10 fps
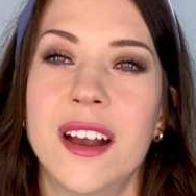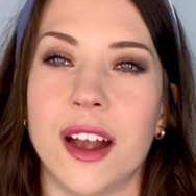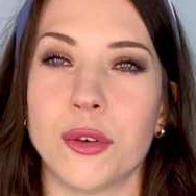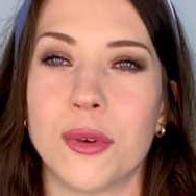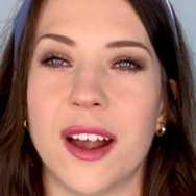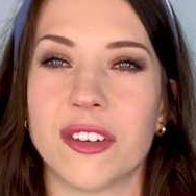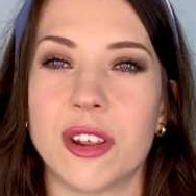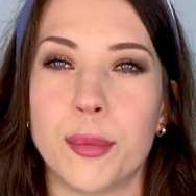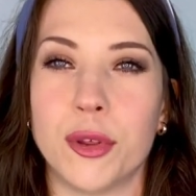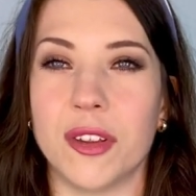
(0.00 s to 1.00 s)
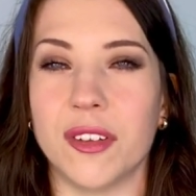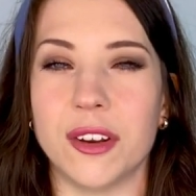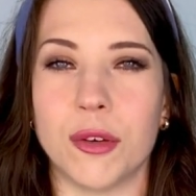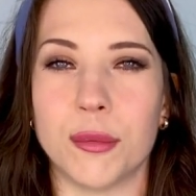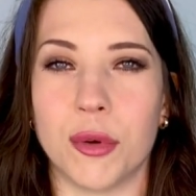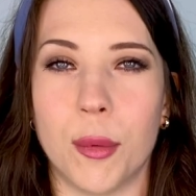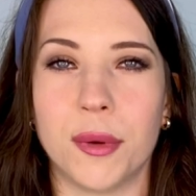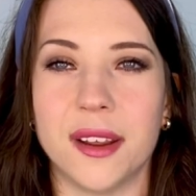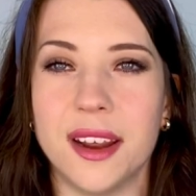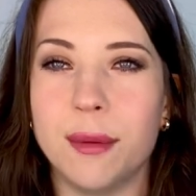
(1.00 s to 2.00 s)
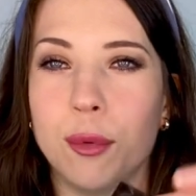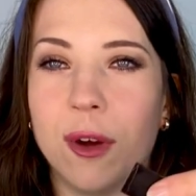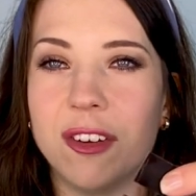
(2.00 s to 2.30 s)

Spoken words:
I don't actually put the lid on properly anymore,